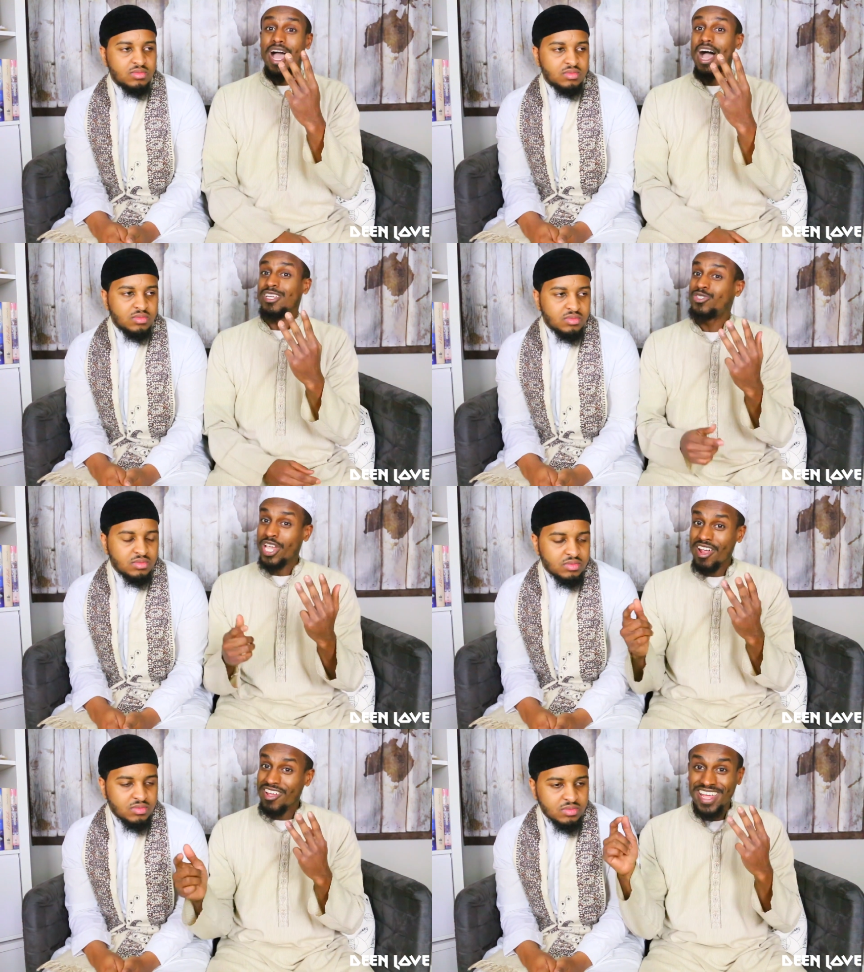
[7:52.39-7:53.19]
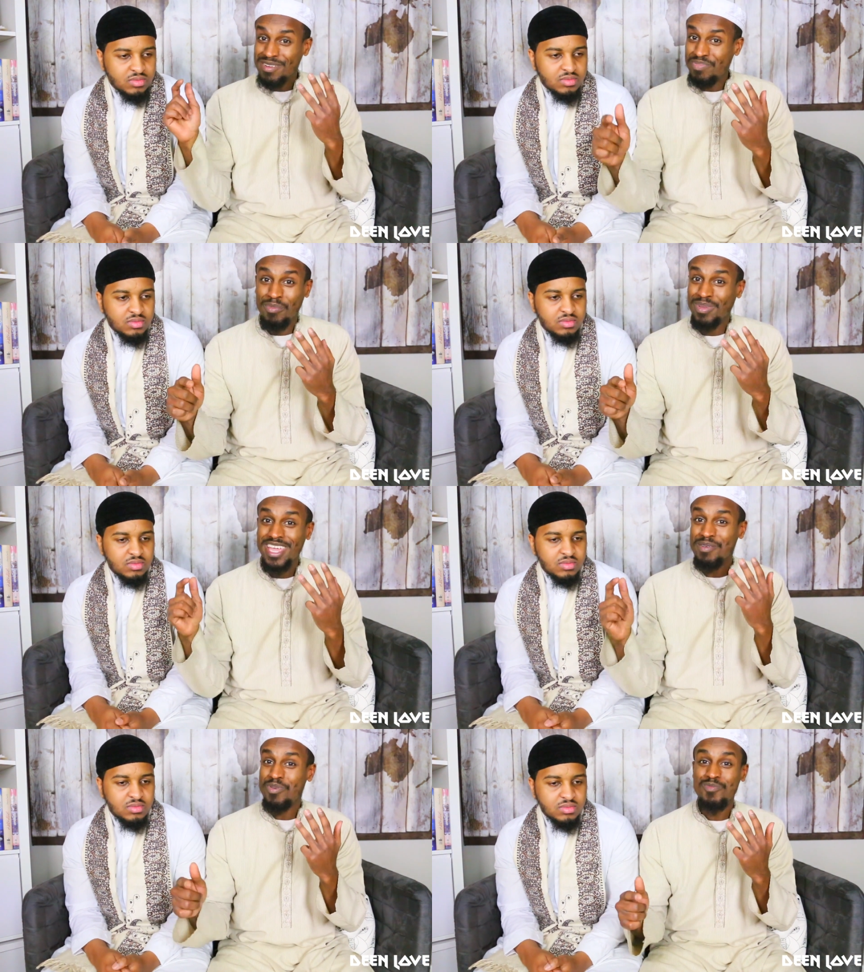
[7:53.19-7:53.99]
Speaker 1: Uh, sharing it and
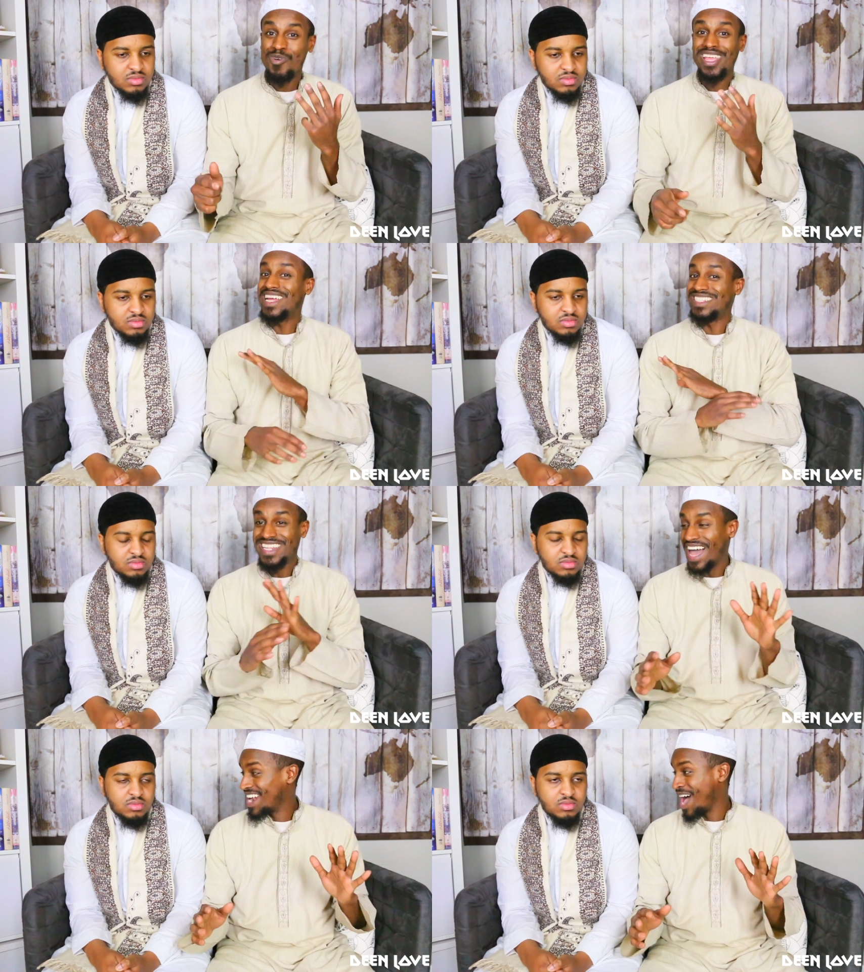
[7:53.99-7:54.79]
publicly and promoting it is not an